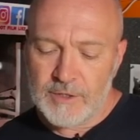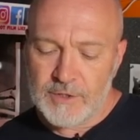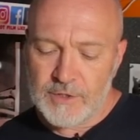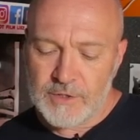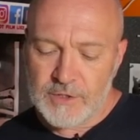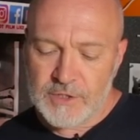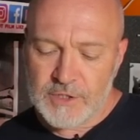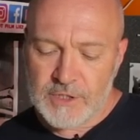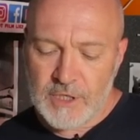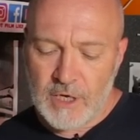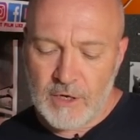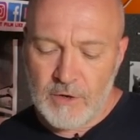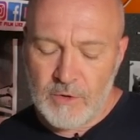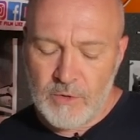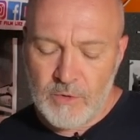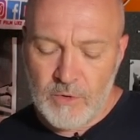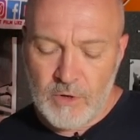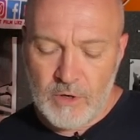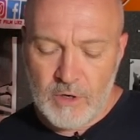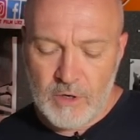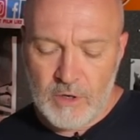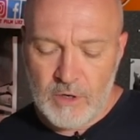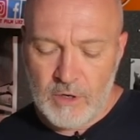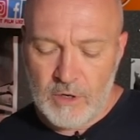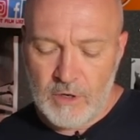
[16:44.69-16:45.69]
So
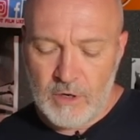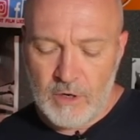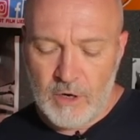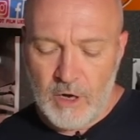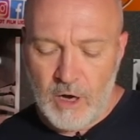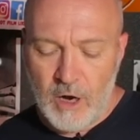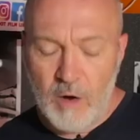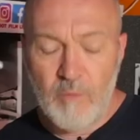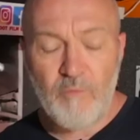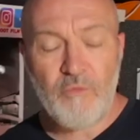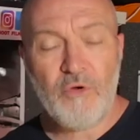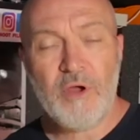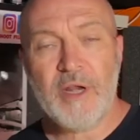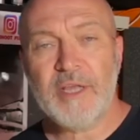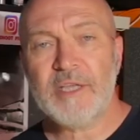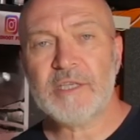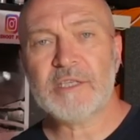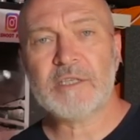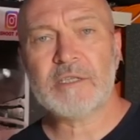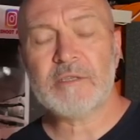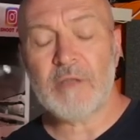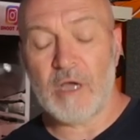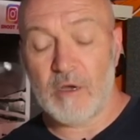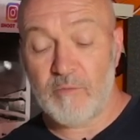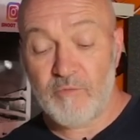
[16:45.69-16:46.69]
I'm really,
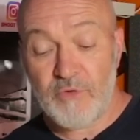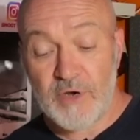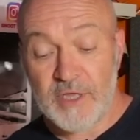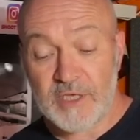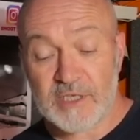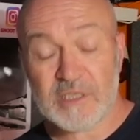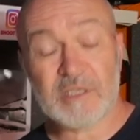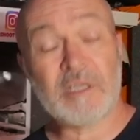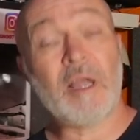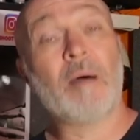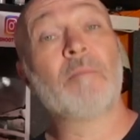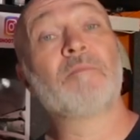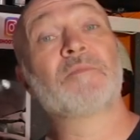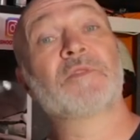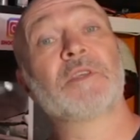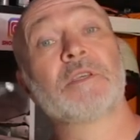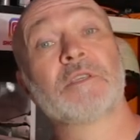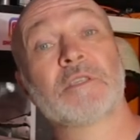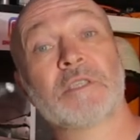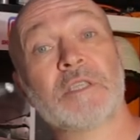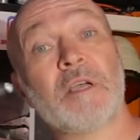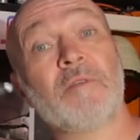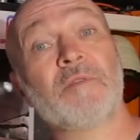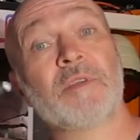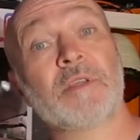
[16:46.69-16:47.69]
I'm really stumped.
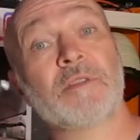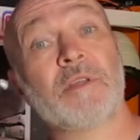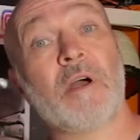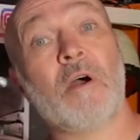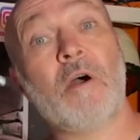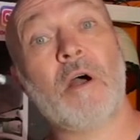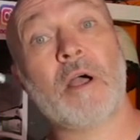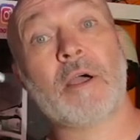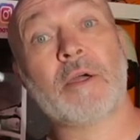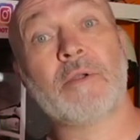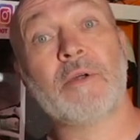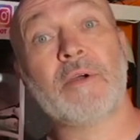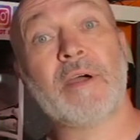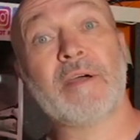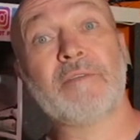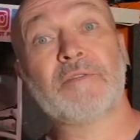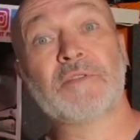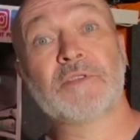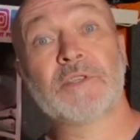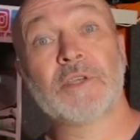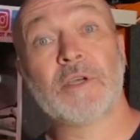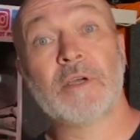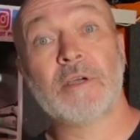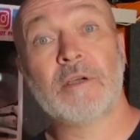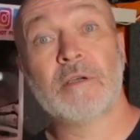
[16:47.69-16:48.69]
It's something that I'm going to have
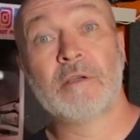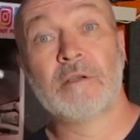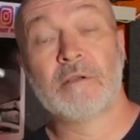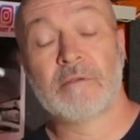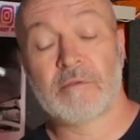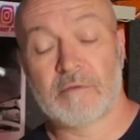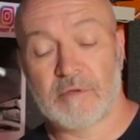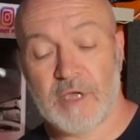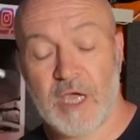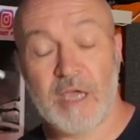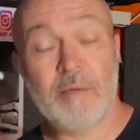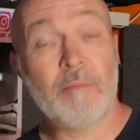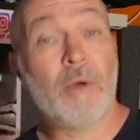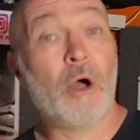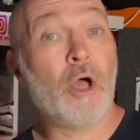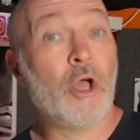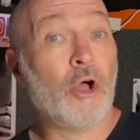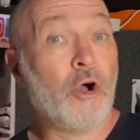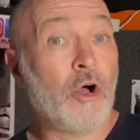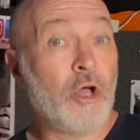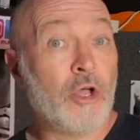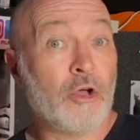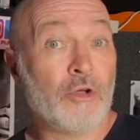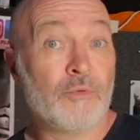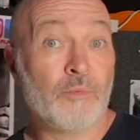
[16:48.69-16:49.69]
to keep my
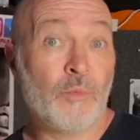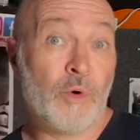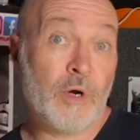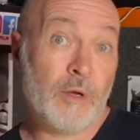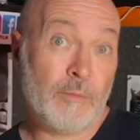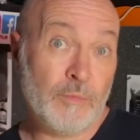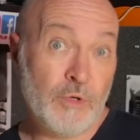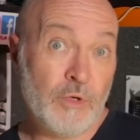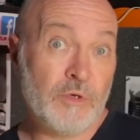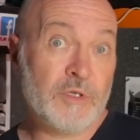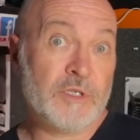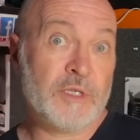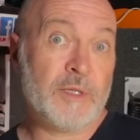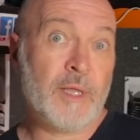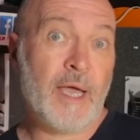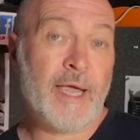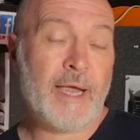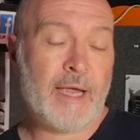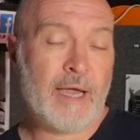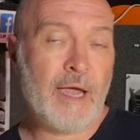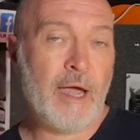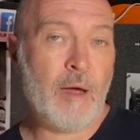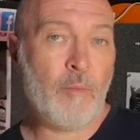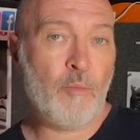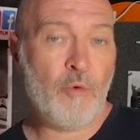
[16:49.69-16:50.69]
eye on when I'm using that
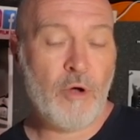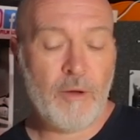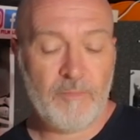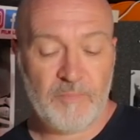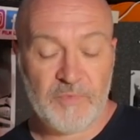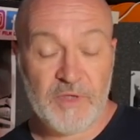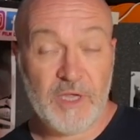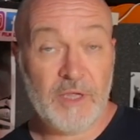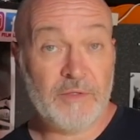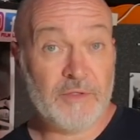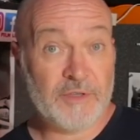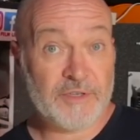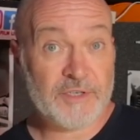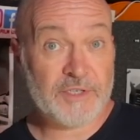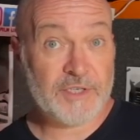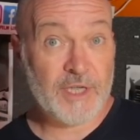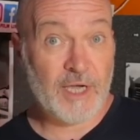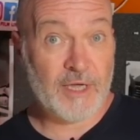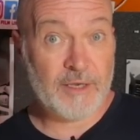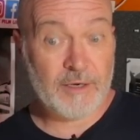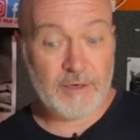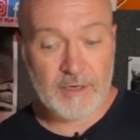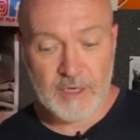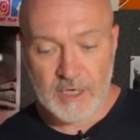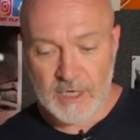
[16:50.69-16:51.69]
camera in the
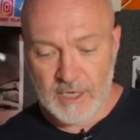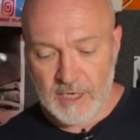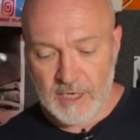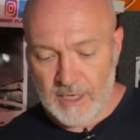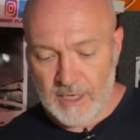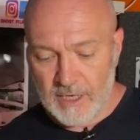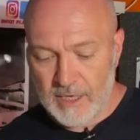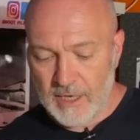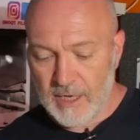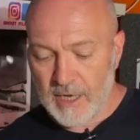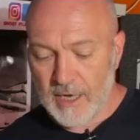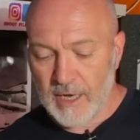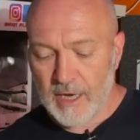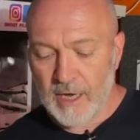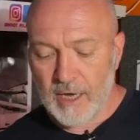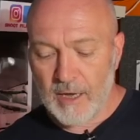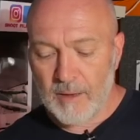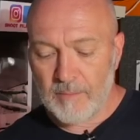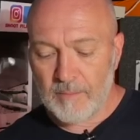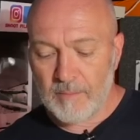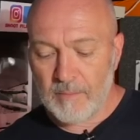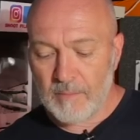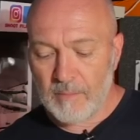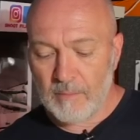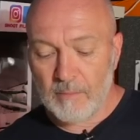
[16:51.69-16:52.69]
sun
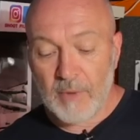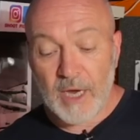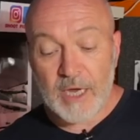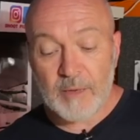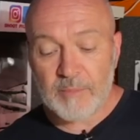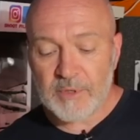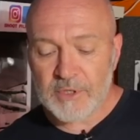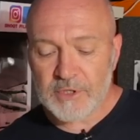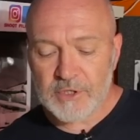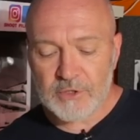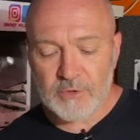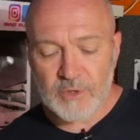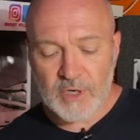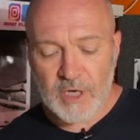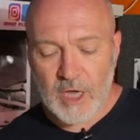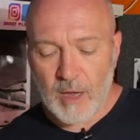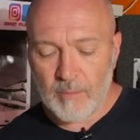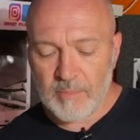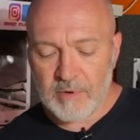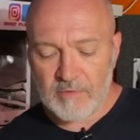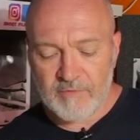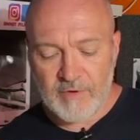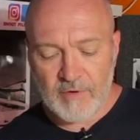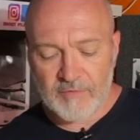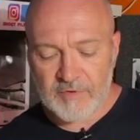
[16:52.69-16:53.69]
um, maybe do a
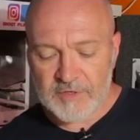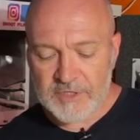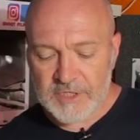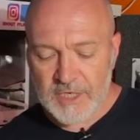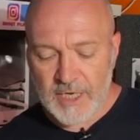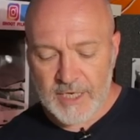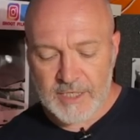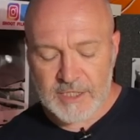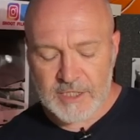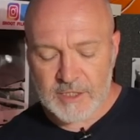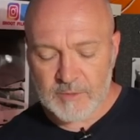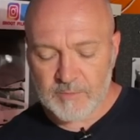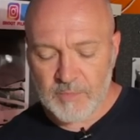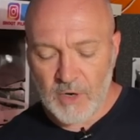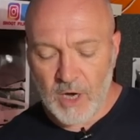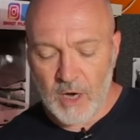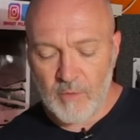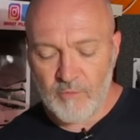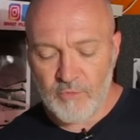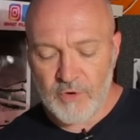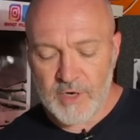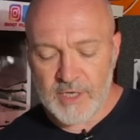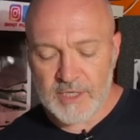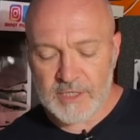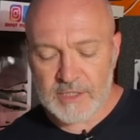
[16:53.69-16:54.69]
couple of other tests but
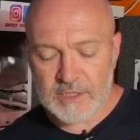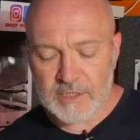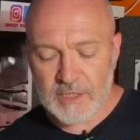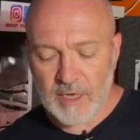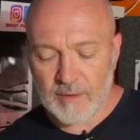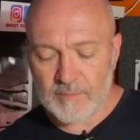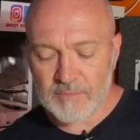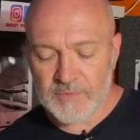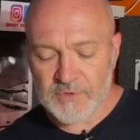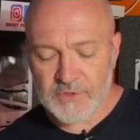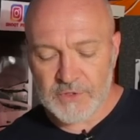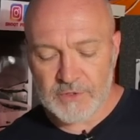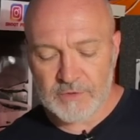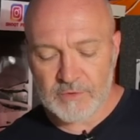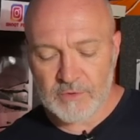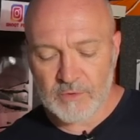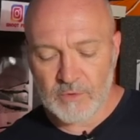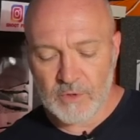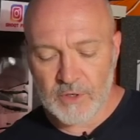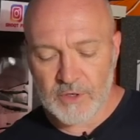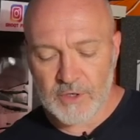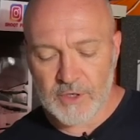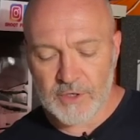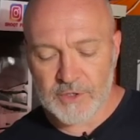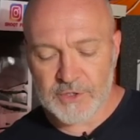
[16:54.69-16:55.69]
I'm really stumped
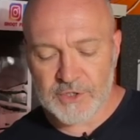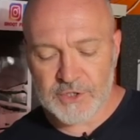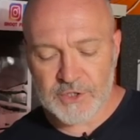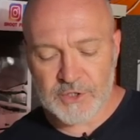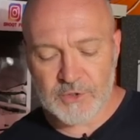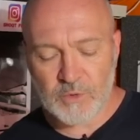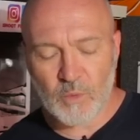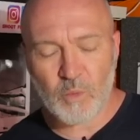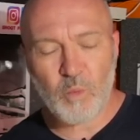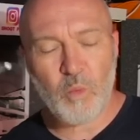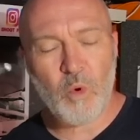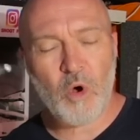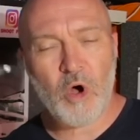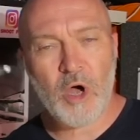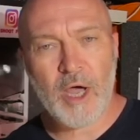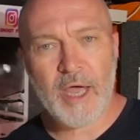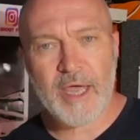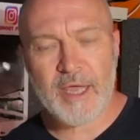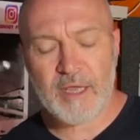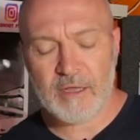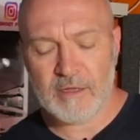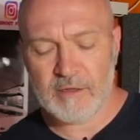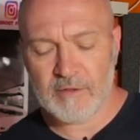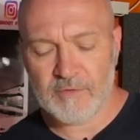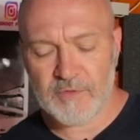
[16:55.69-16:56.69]
as to
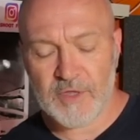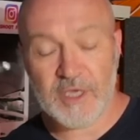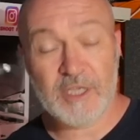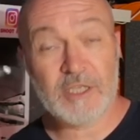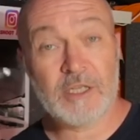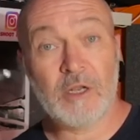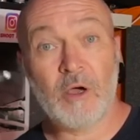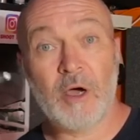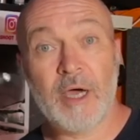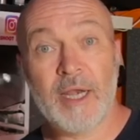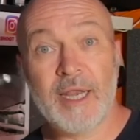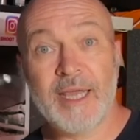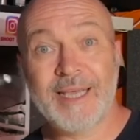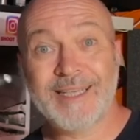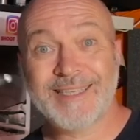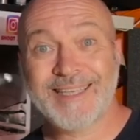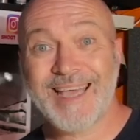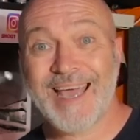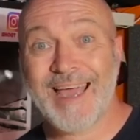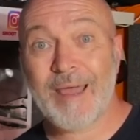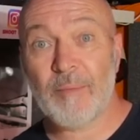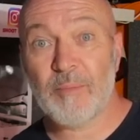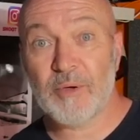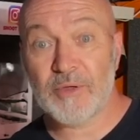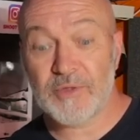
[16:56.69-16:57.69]
why these light leaks
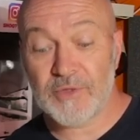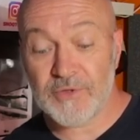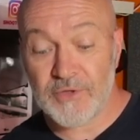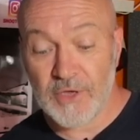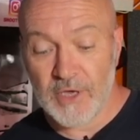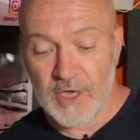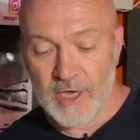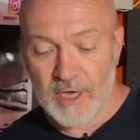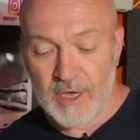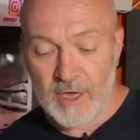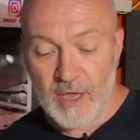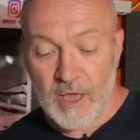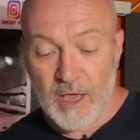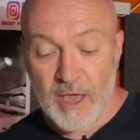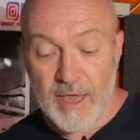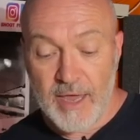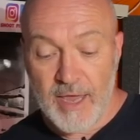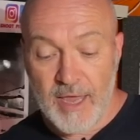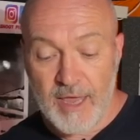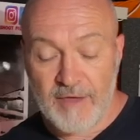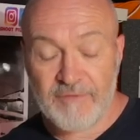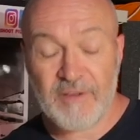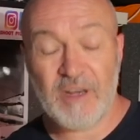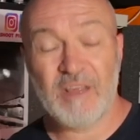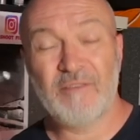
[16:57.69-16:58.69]
happened
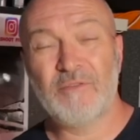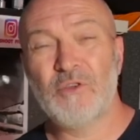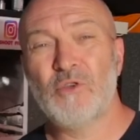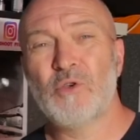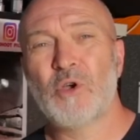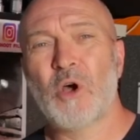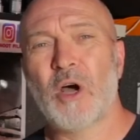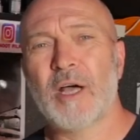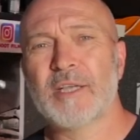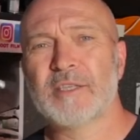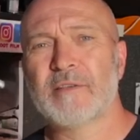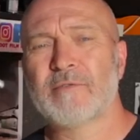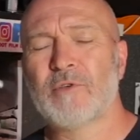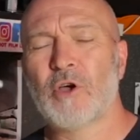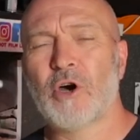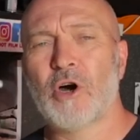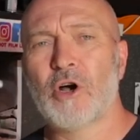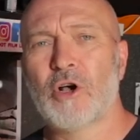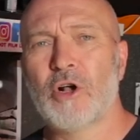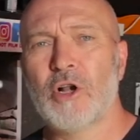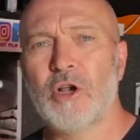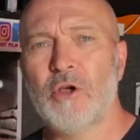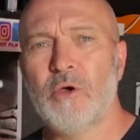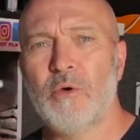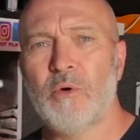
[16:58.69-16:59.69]
if any of you guys have got a
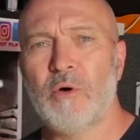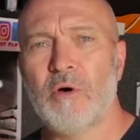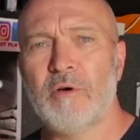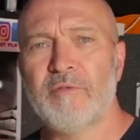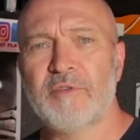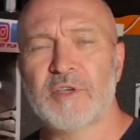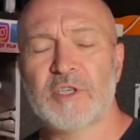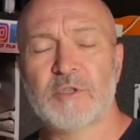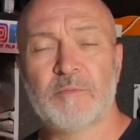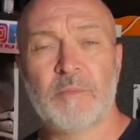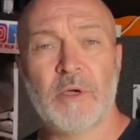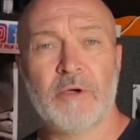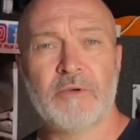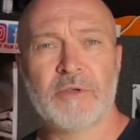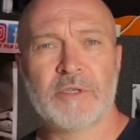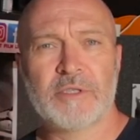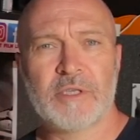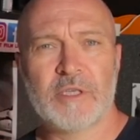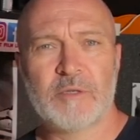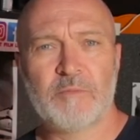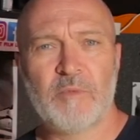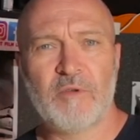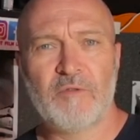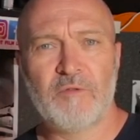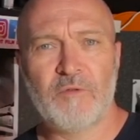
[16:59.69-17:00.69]
clue or have experienced
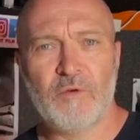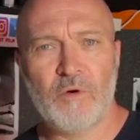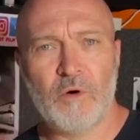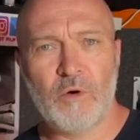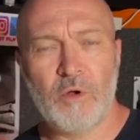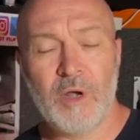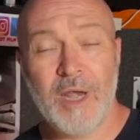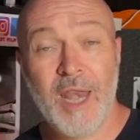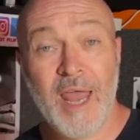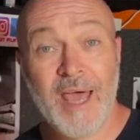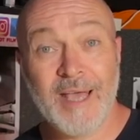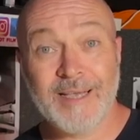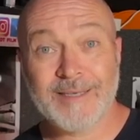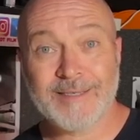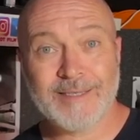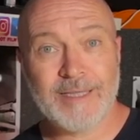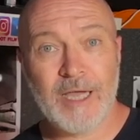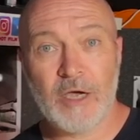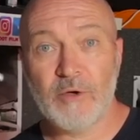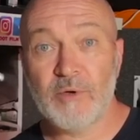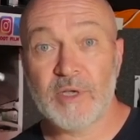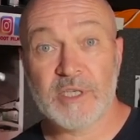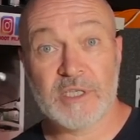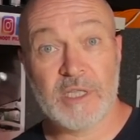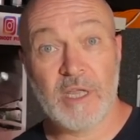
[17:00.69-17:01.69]
this before let us
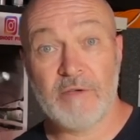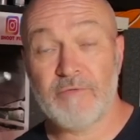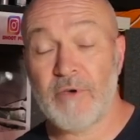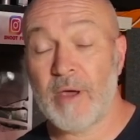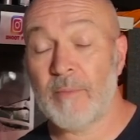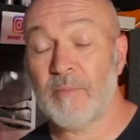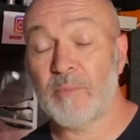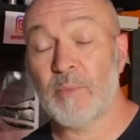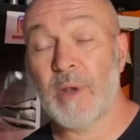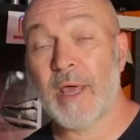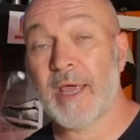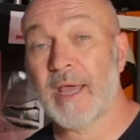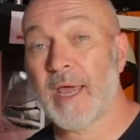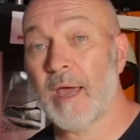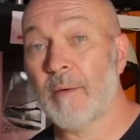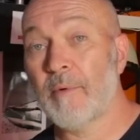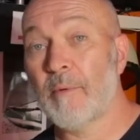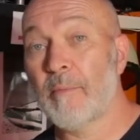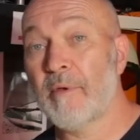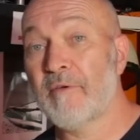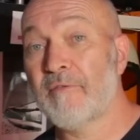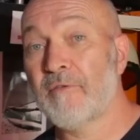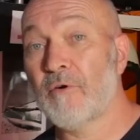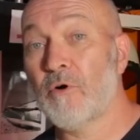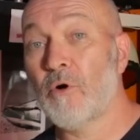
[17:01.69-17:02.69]
know it's never happened with that camera
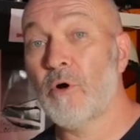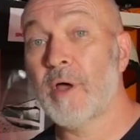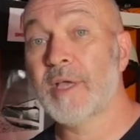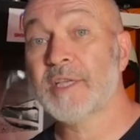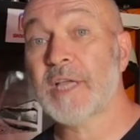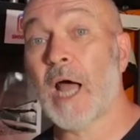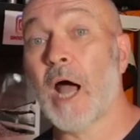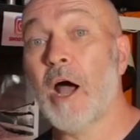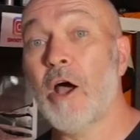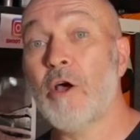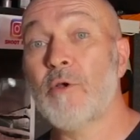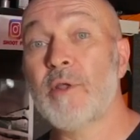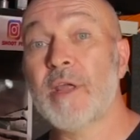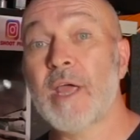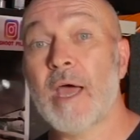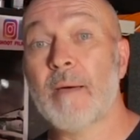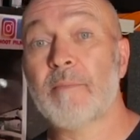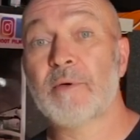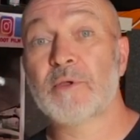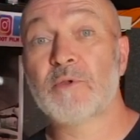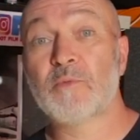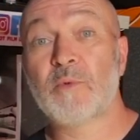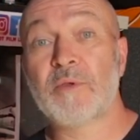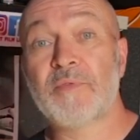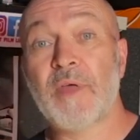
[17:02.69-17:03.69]
before it's only
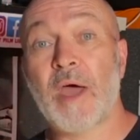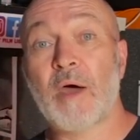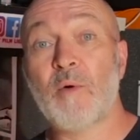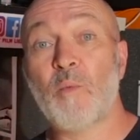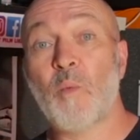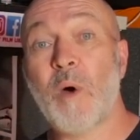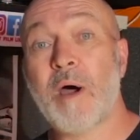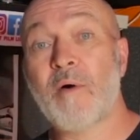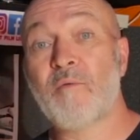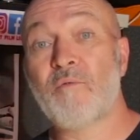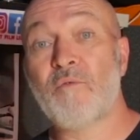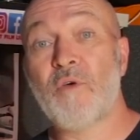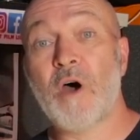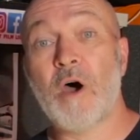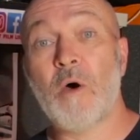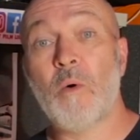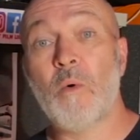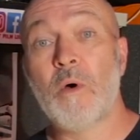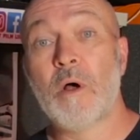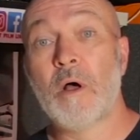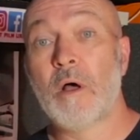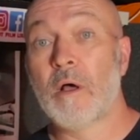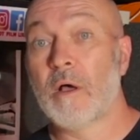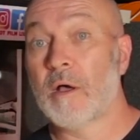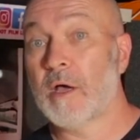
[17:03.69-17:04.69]
happened with that one
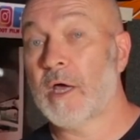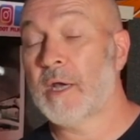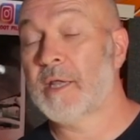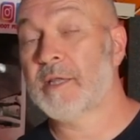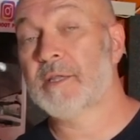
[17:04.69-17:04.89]
roll and